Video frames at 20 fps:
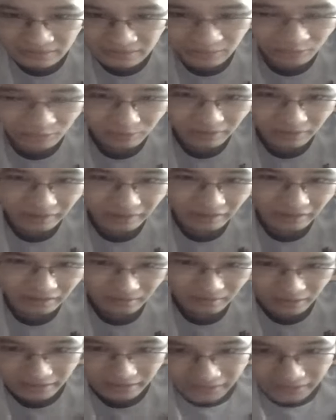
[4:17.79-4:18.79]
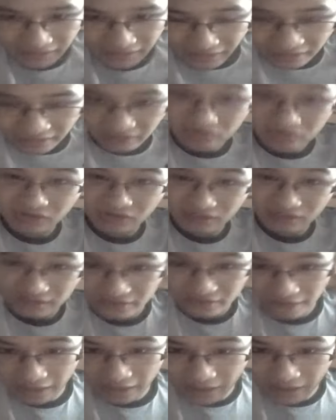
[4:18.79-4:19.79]
But when at least I can get
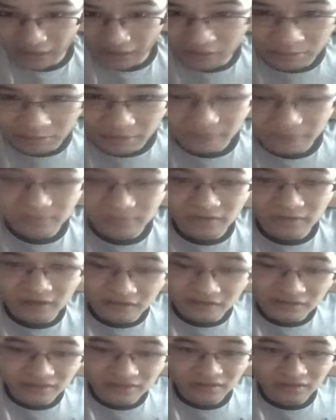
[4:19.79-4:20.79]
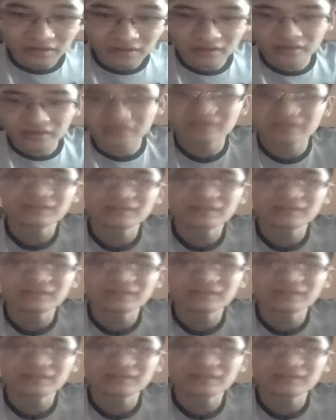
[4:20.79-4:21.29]
to hang out with my friends a lot.